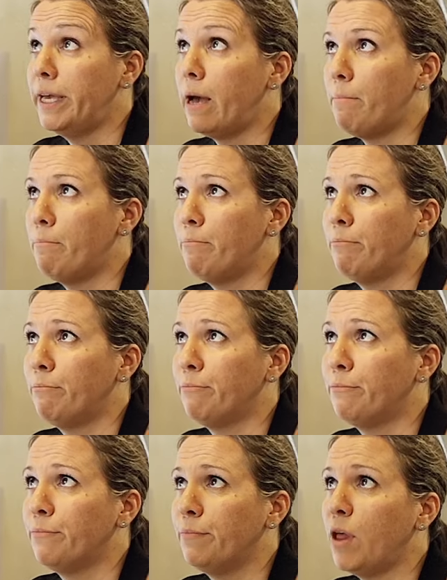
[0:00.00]
Australia,
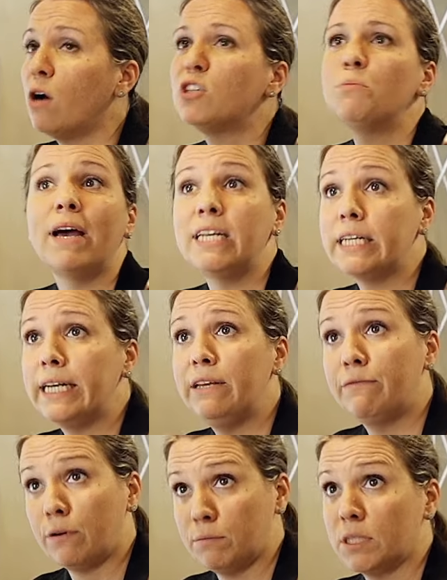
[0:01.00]
we have New
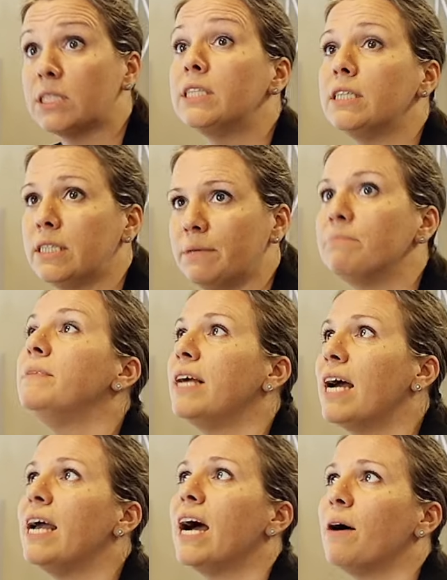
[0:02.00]
Zealand,
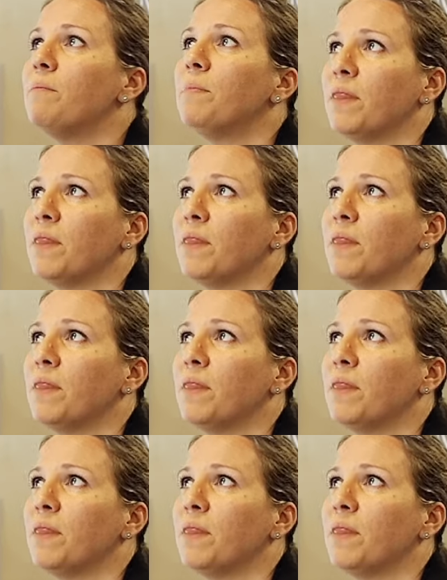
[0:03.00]
and